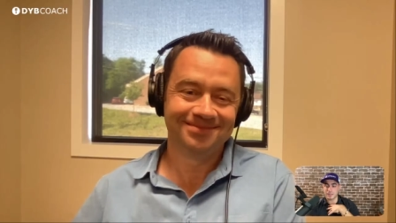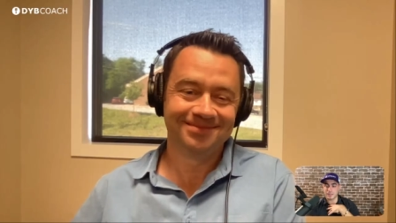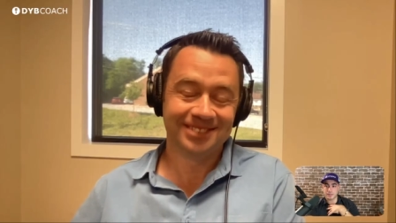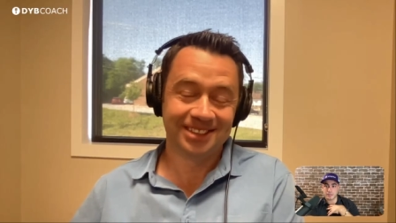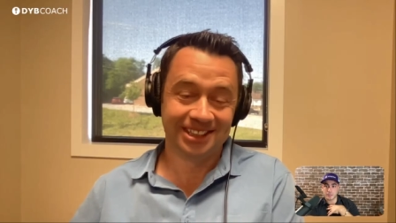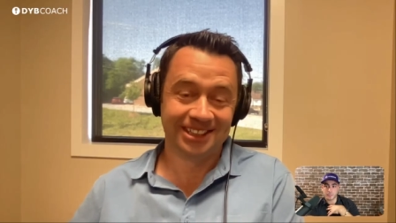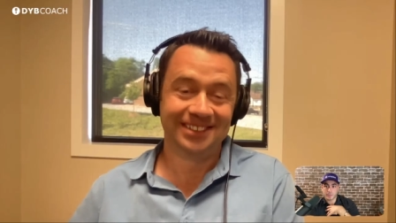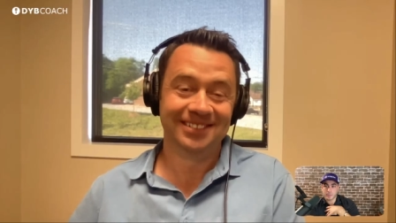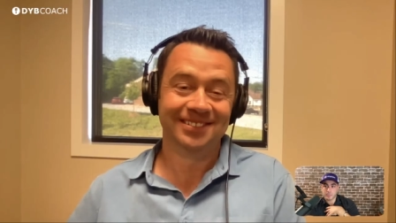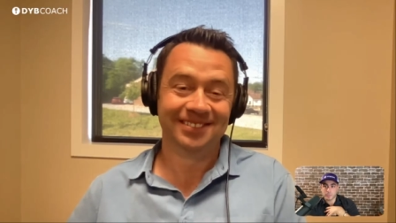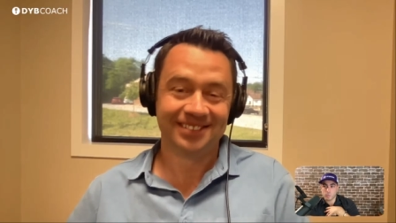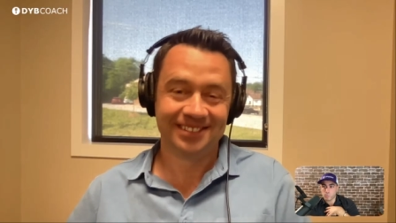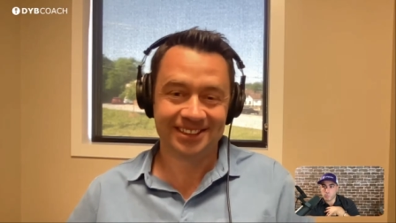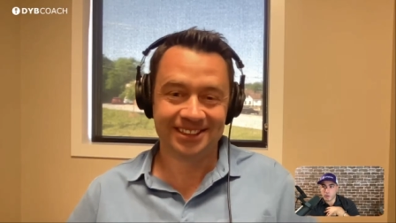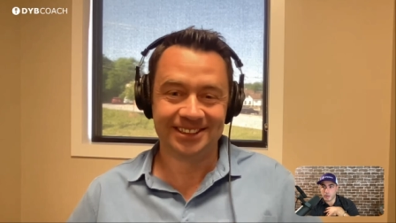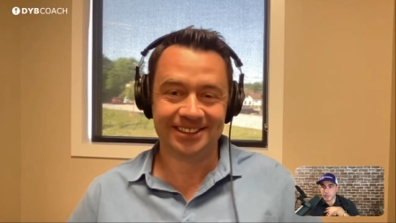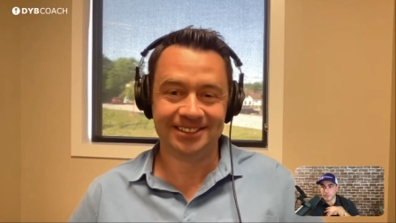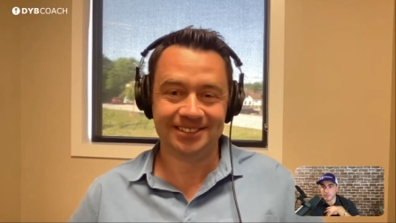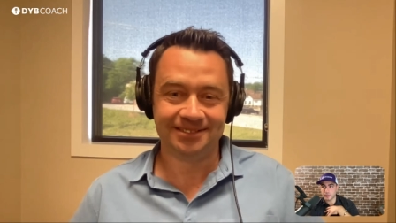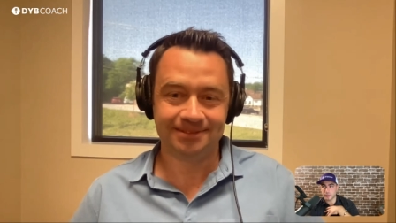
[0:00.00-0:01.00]
some yeah, people
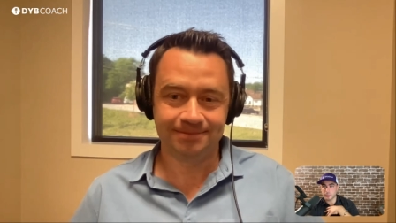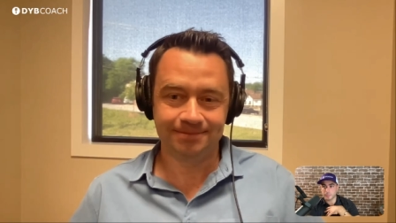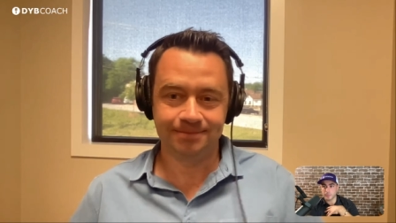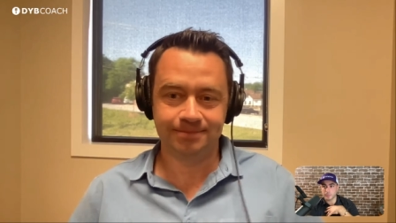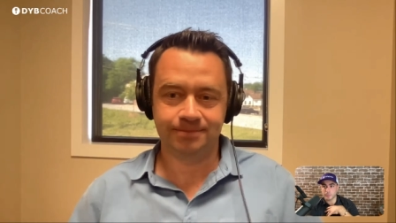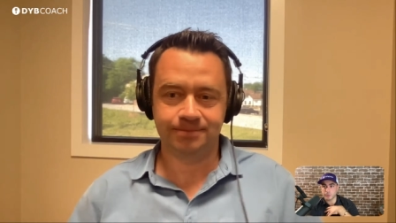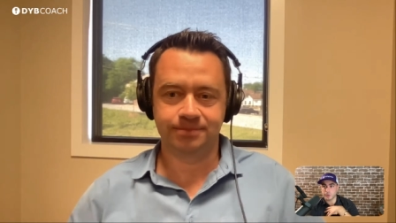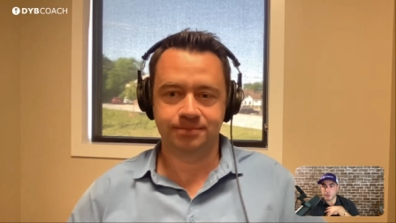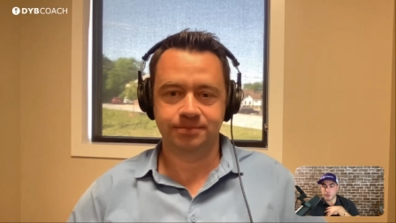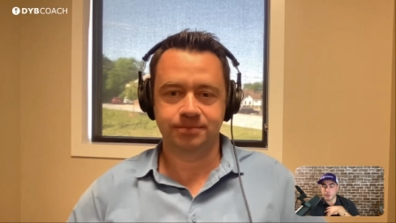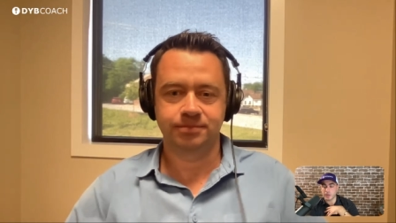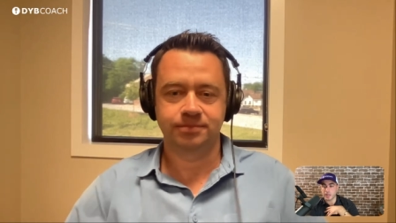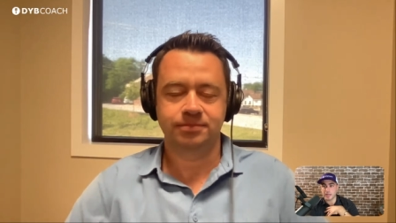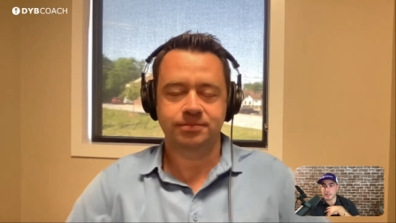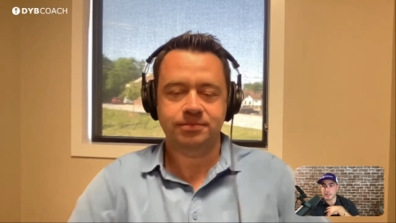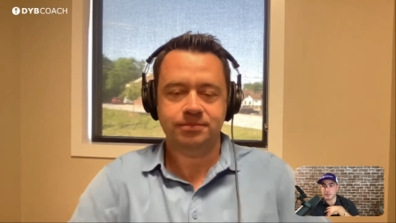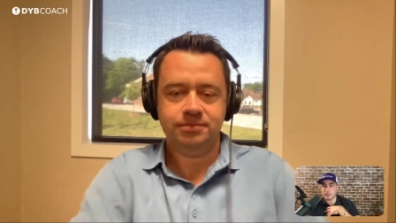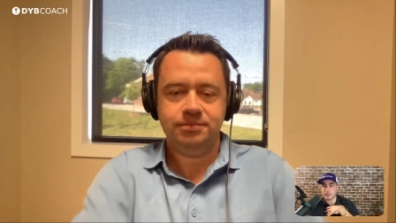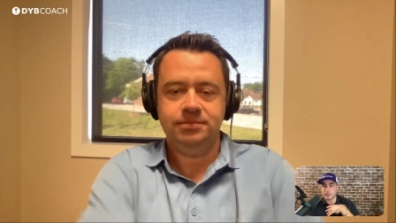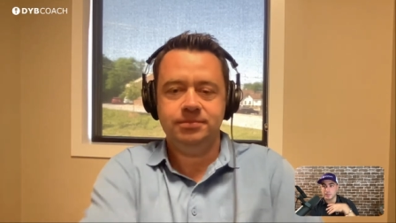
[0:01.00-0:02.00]
want it, yeah. some people don't.
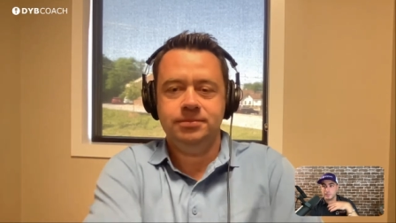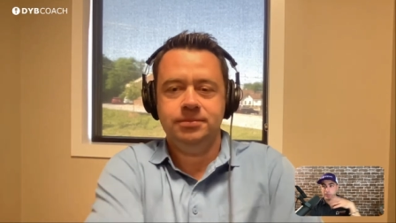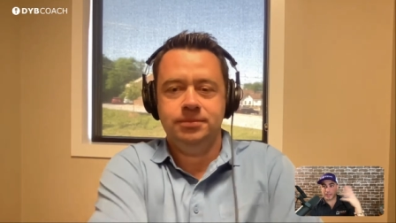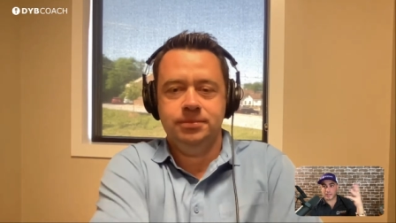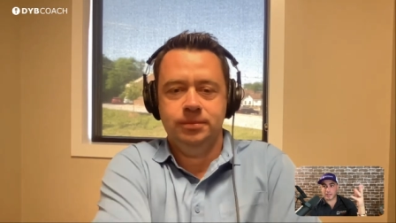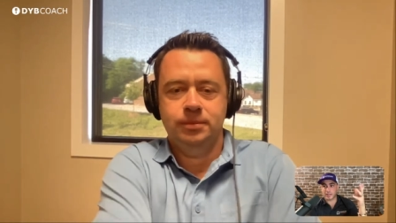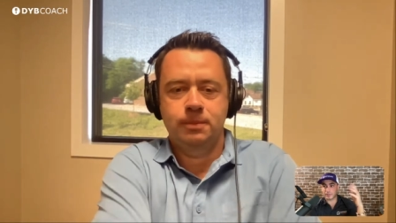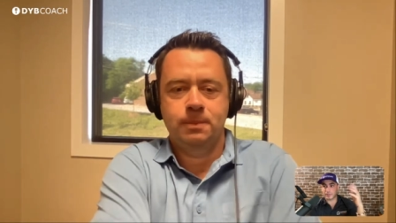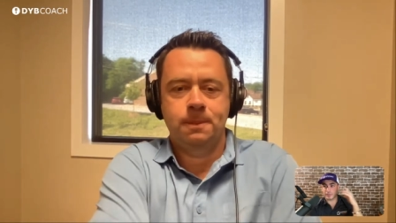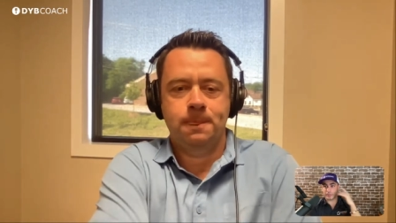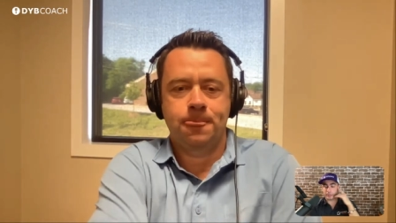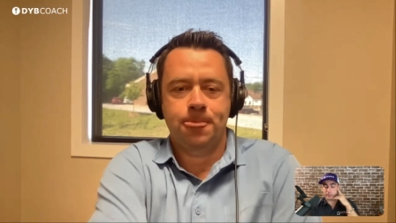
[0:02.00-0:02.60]
I tell my guys, look,